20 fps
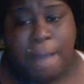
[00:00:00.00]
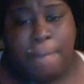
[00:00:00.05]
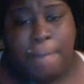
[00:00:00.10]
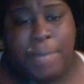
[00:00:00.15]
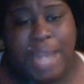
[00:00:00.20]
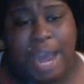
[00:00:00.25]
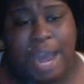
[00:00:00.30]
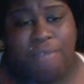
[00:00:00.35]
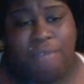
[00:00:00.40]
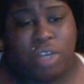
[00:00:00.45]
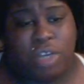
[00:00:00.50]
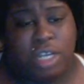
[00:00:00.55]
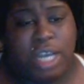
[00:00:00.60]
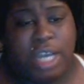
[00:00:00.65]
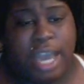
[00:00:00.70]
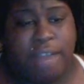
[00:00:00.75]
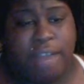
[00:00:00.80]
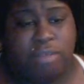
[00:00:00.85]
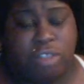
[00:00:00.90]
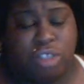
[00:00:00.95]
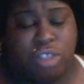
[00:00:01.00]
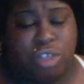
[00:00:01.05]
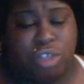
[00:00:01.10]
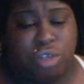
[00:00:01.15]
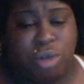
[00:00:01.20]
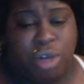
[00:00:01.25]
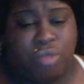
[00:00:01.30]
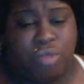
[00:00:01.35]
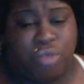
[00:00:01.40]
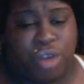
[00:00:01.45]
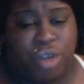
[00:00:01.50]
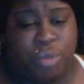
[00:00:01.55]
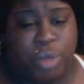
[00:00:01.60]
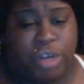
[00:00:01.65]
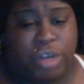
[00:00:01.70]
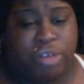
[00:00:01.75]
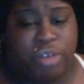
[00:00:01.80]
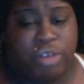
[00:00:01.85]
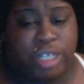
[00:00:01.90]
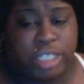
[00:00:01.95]
But I really have to agree
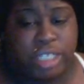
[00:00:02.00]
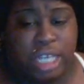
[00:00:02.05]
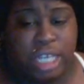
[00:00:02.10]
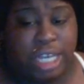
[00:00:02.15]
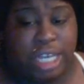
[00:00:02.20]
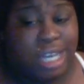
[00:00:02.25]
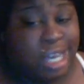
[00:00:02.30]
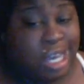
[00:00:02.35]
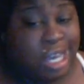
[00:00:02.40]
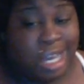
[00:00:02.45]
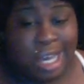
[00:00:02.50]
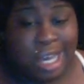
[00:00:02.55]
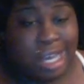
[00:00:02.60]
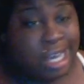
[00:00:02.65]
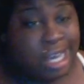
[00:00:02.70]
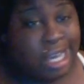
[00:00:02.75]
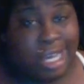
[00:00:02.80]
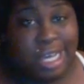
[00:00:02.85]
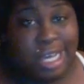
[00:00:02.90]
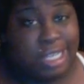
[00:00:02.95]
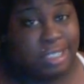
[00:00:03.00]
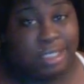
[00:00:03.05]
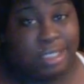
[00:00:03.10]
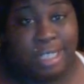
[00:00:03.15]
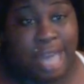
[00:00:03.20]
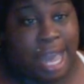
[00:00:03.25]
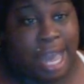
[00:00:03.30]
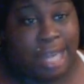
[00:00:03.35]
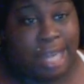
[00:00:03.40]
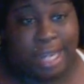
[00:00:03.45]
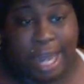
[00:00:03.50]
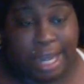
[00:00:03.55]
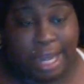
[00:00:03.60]
with Chrissy. It's not